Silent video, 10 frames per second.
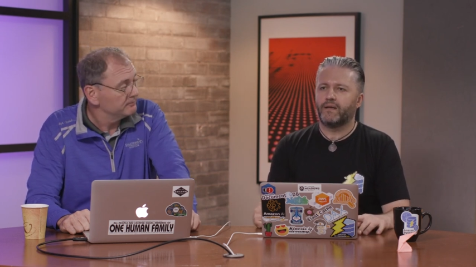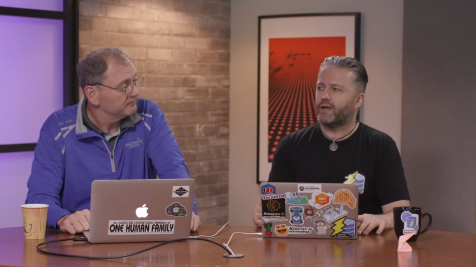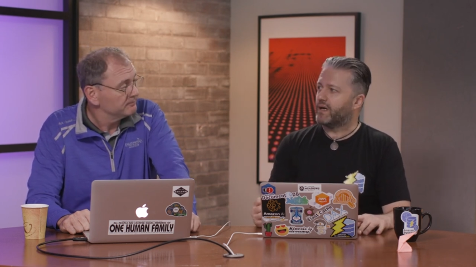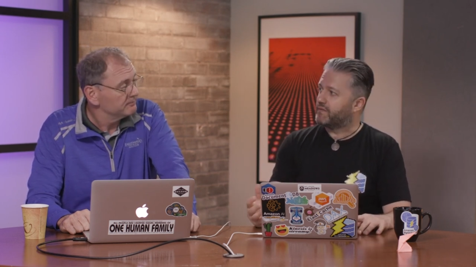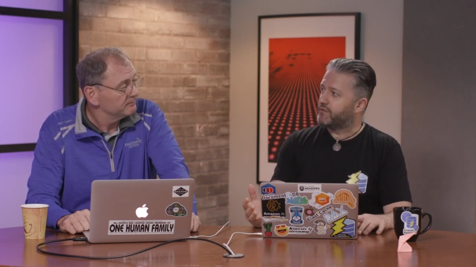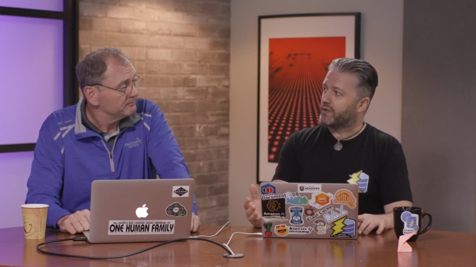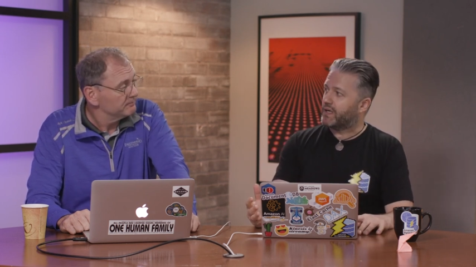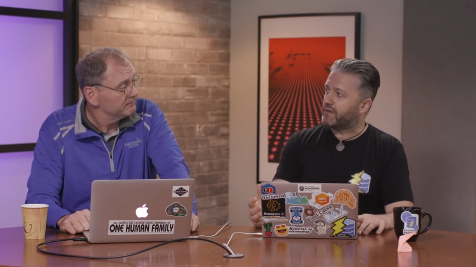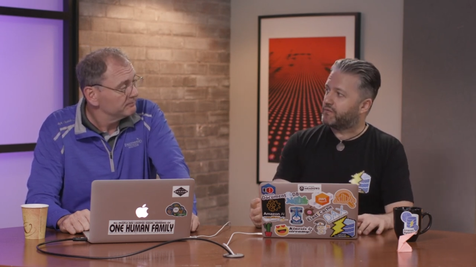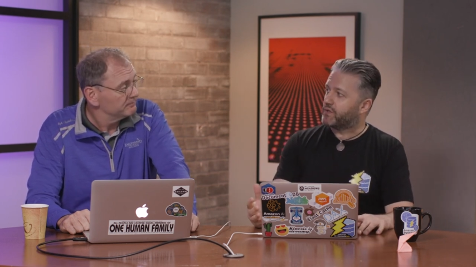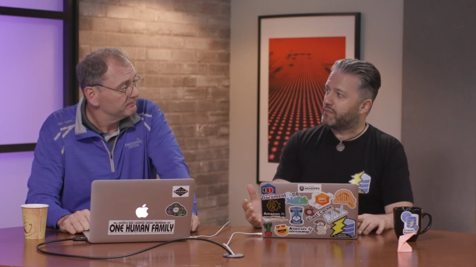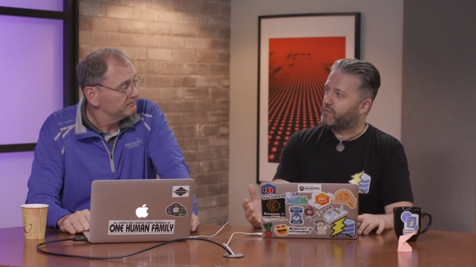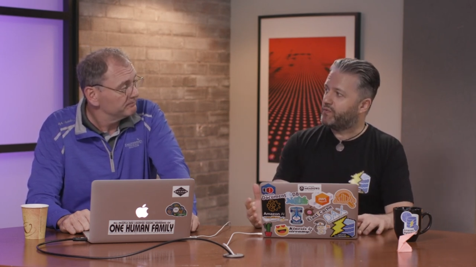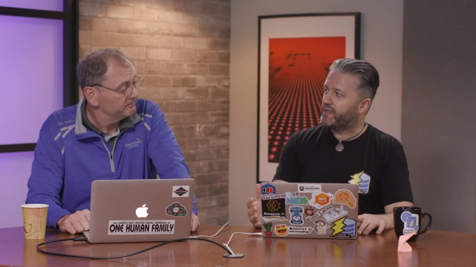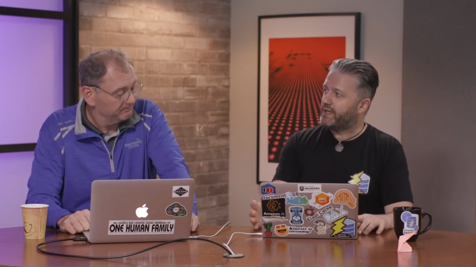Speaker 1: uh, for, a, for a
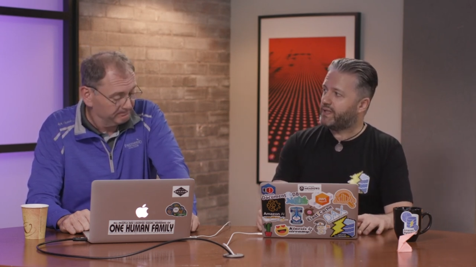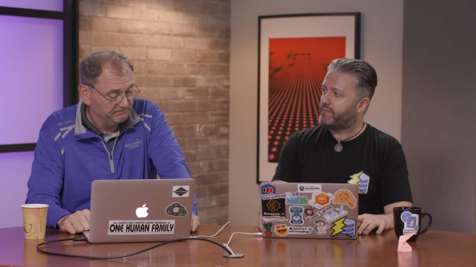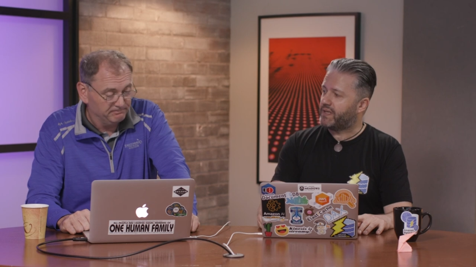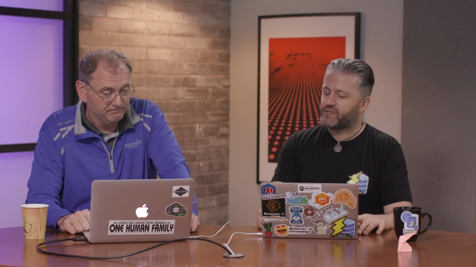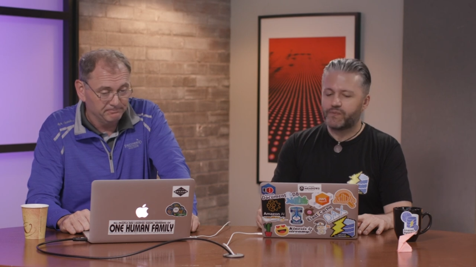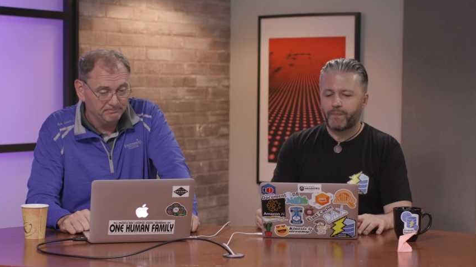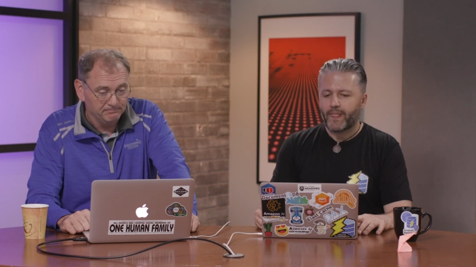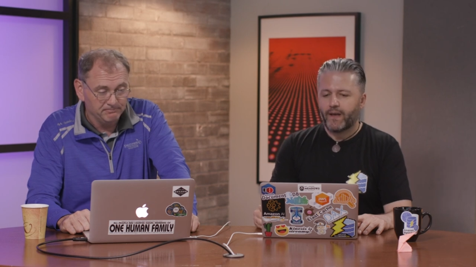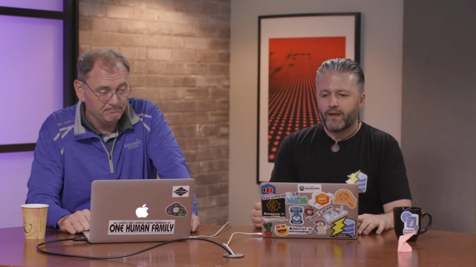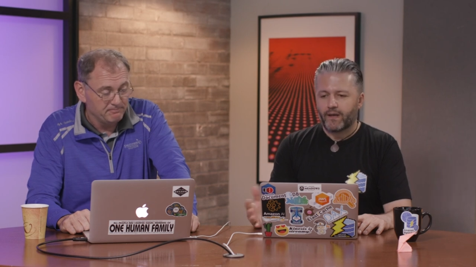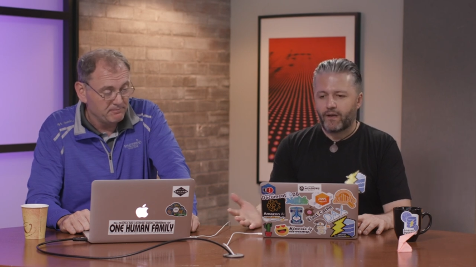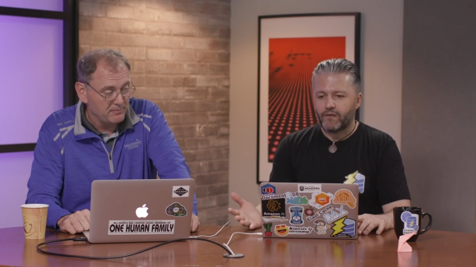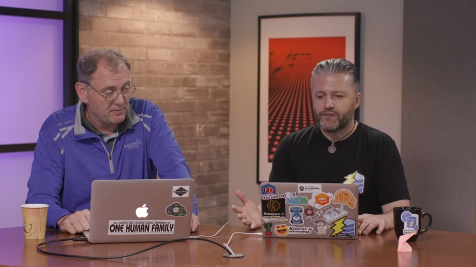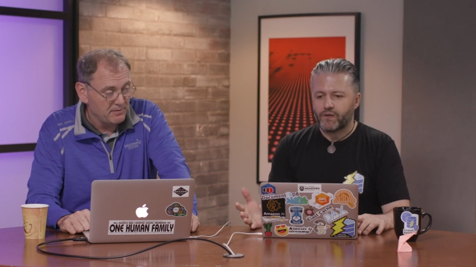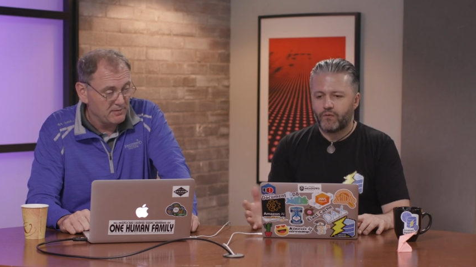movie database. Mm -hmm.
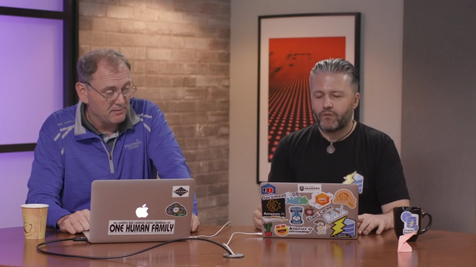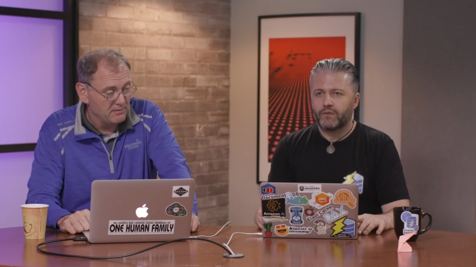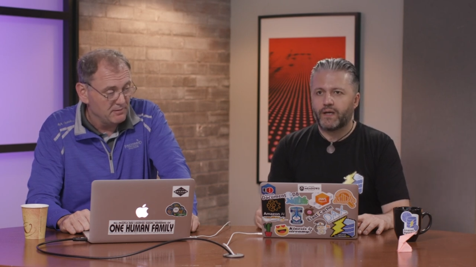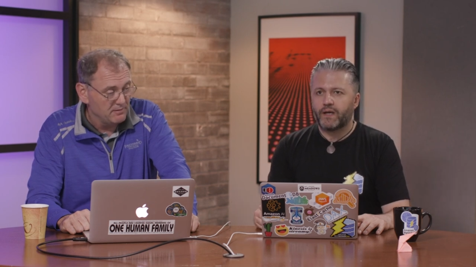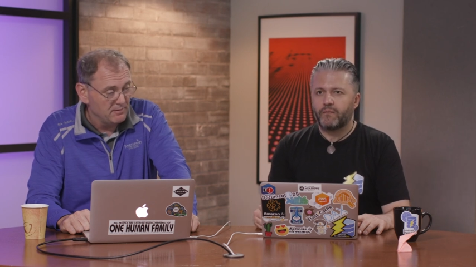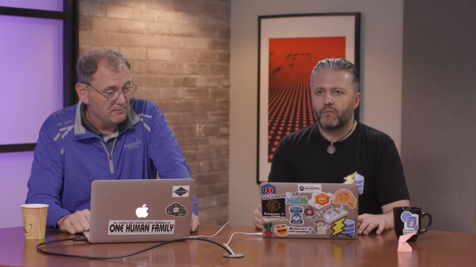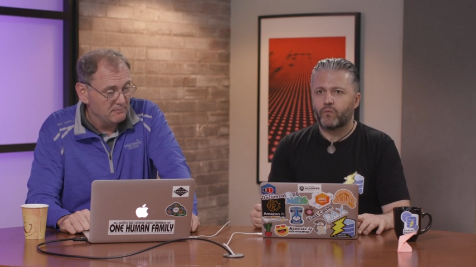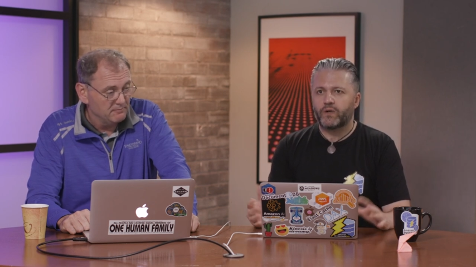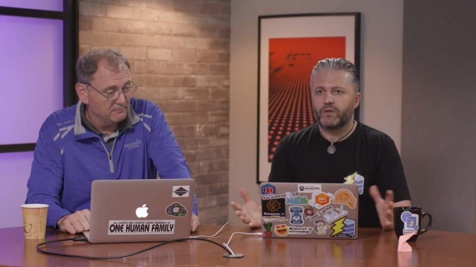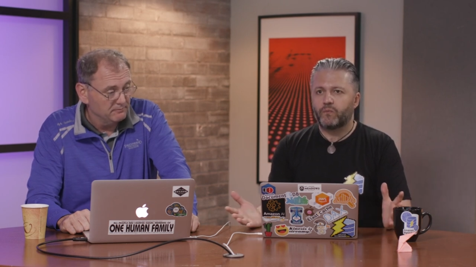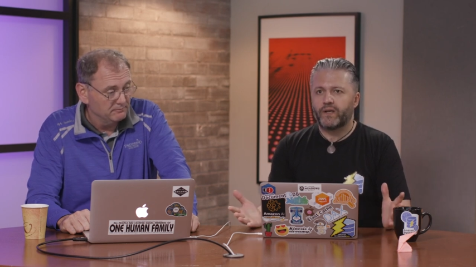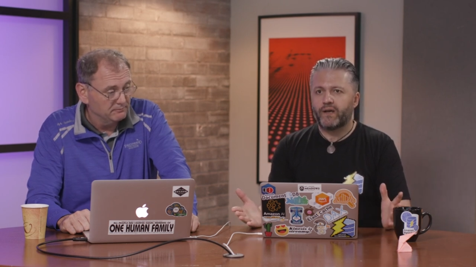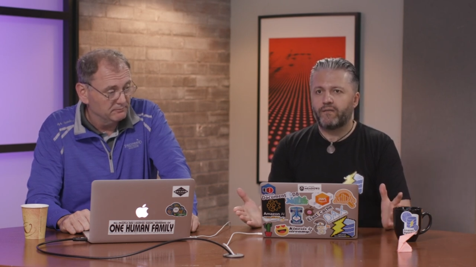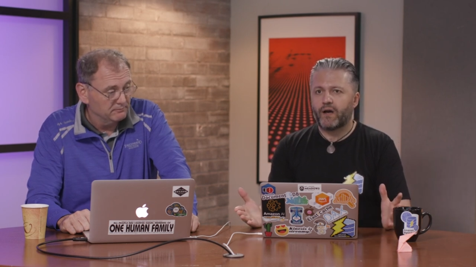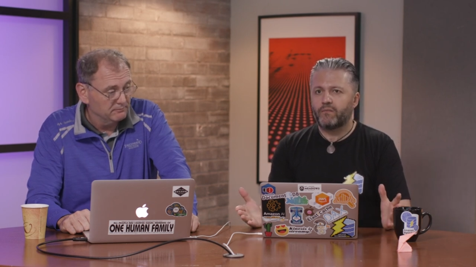Also, um, we we
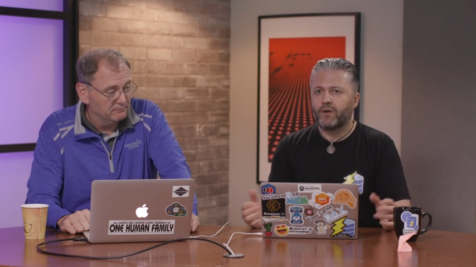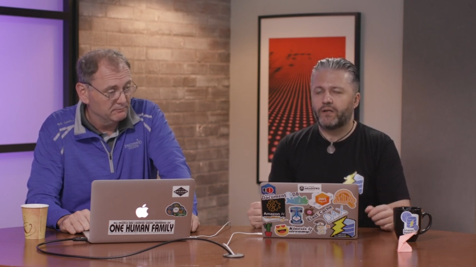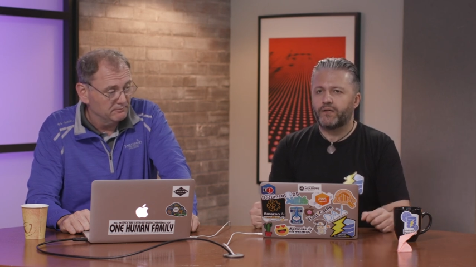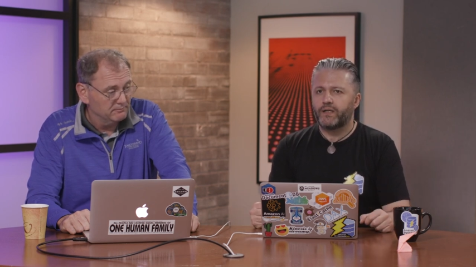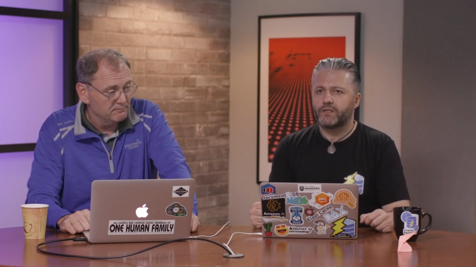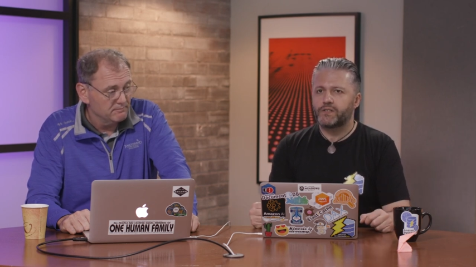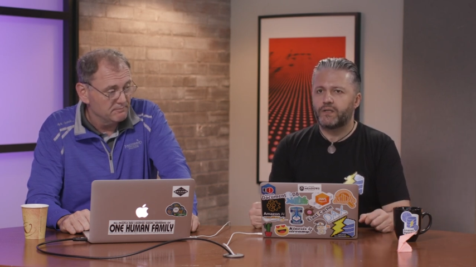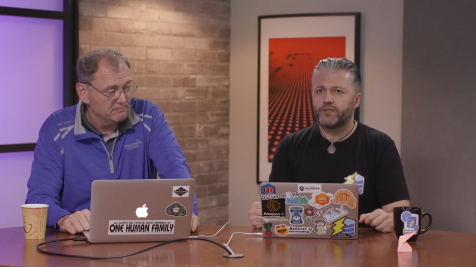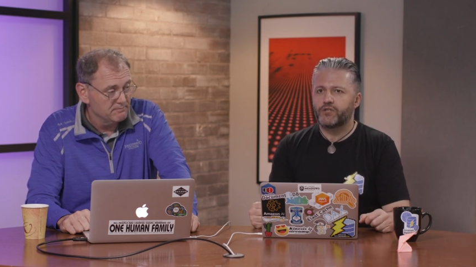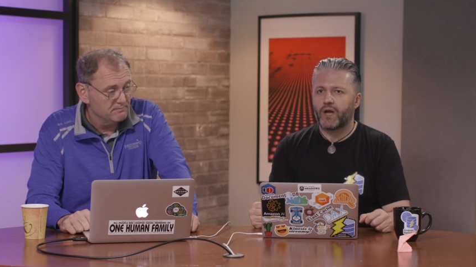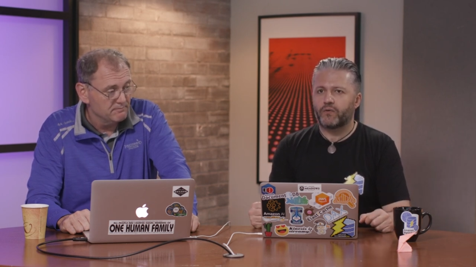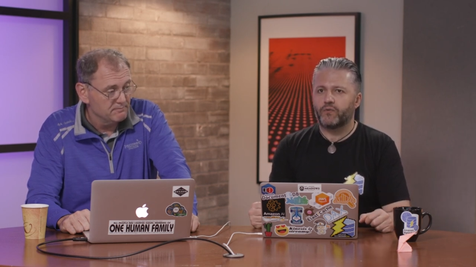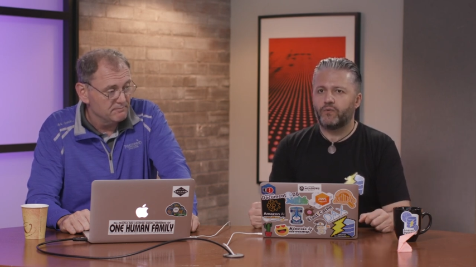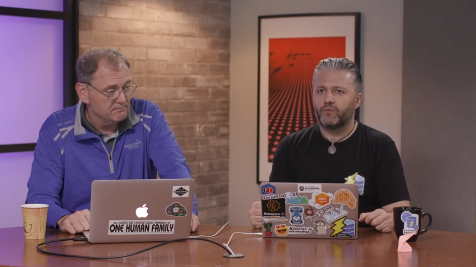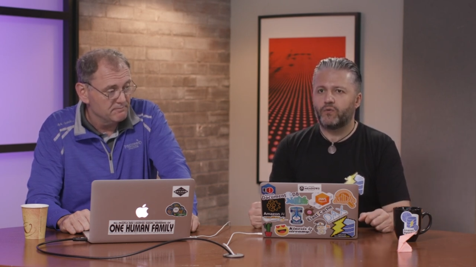have our moderators in the chat
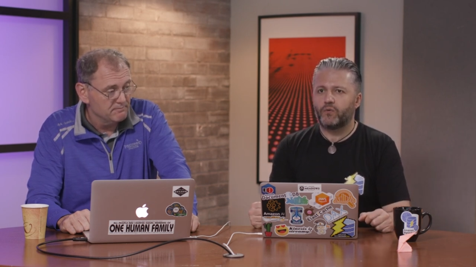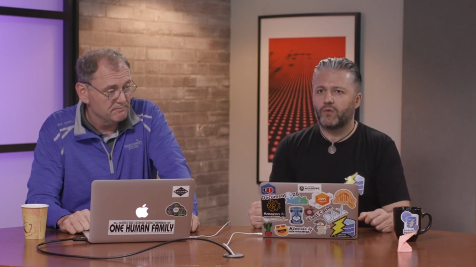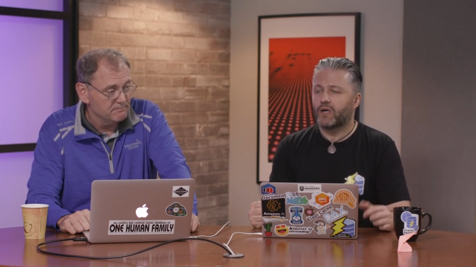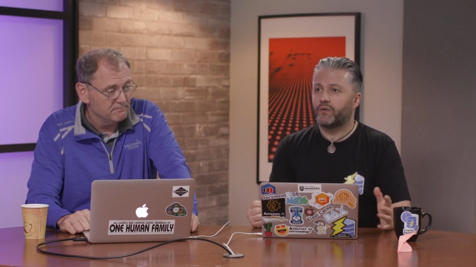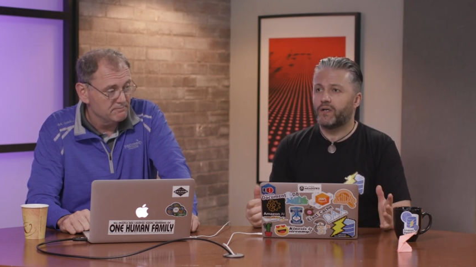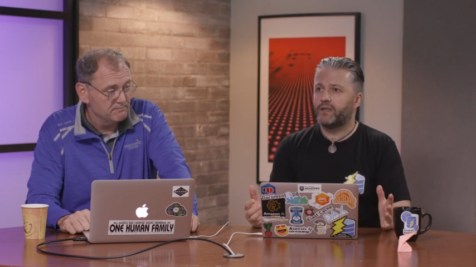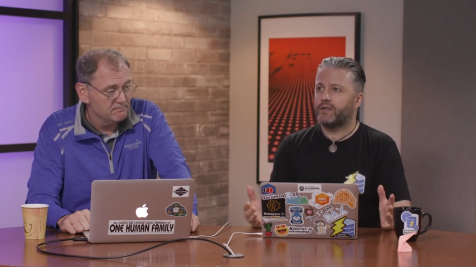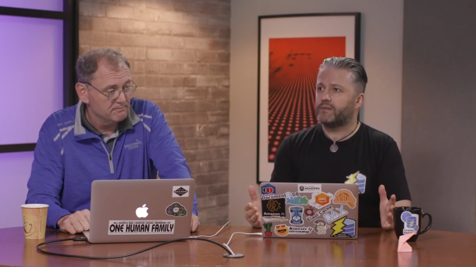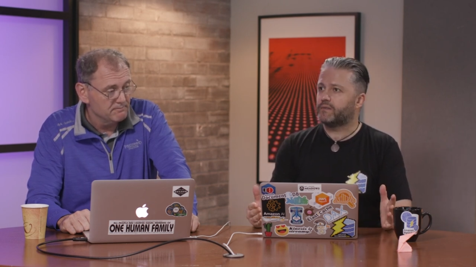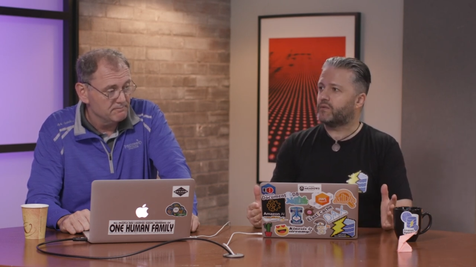room who are ready